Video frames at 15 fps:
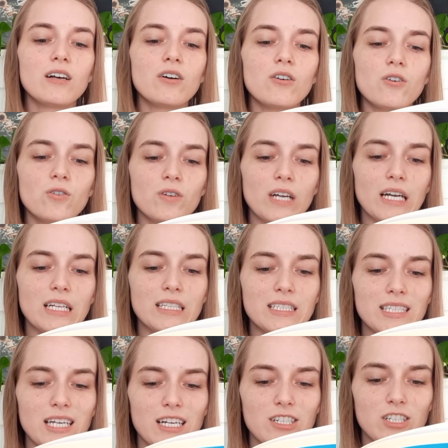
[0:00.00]

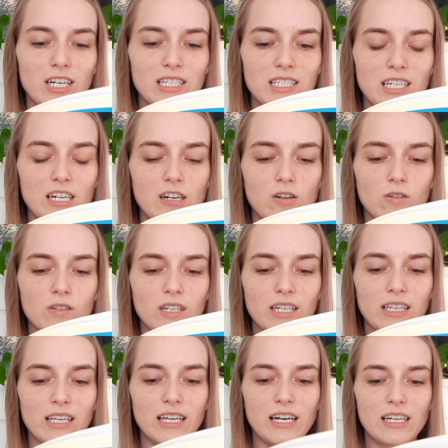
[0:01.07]
Oguns, ingesting only
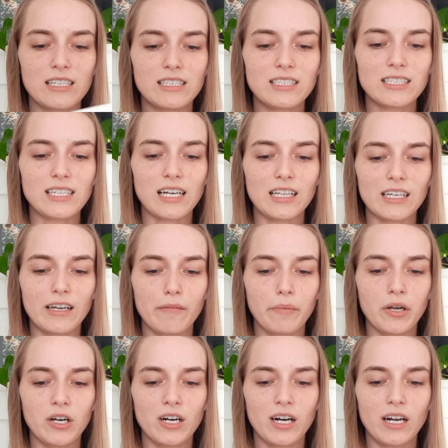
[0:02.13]
the unsullied
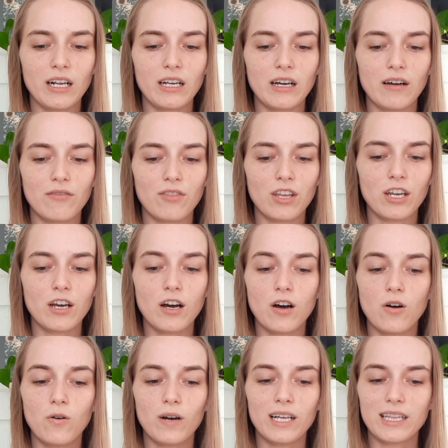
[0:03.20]
purity of the
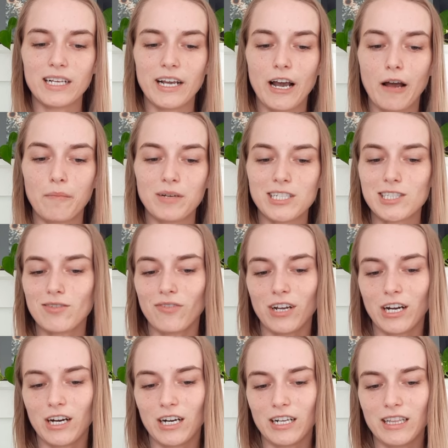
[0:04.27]
O in the
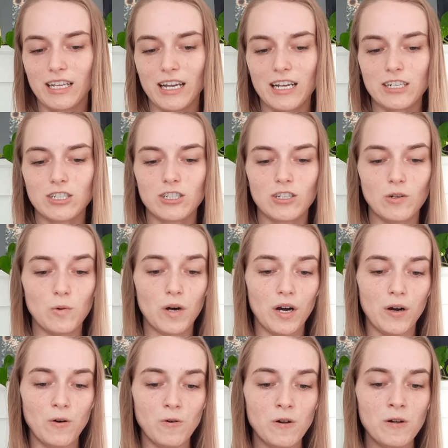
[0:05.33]
atmosphere and the
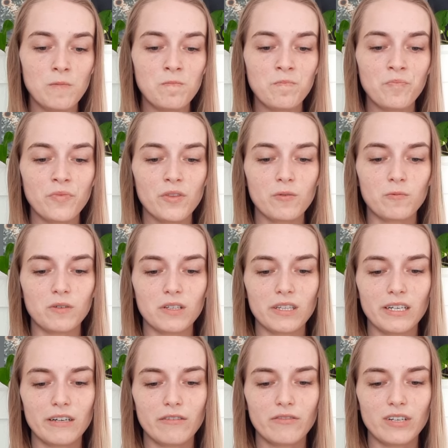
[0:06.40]
H2O, will
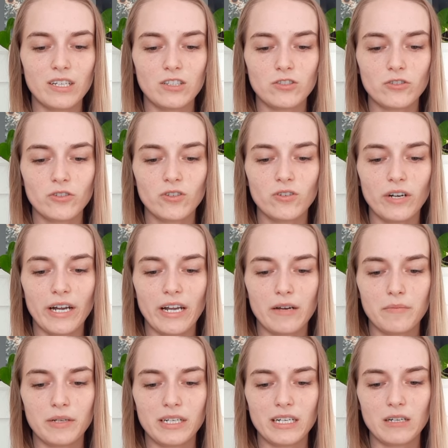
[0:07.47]
live in true
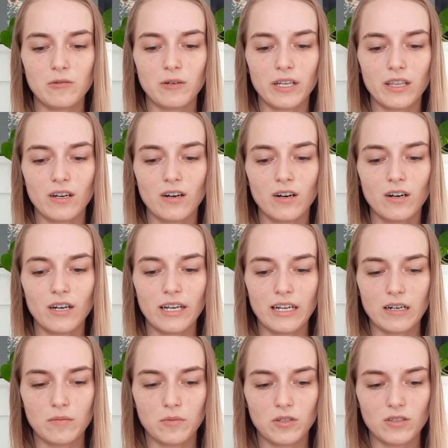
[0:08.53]
amity with all
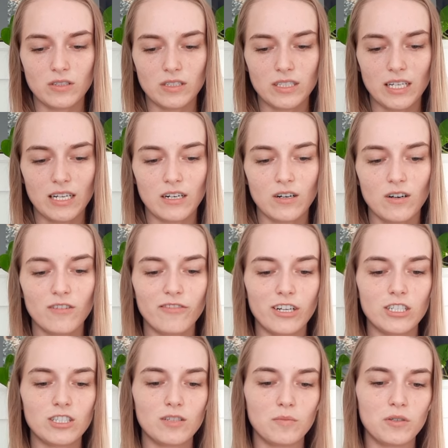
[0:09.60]
animals and all
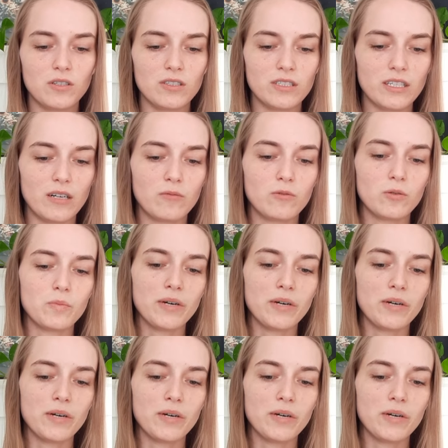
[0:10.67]
vegetables, and will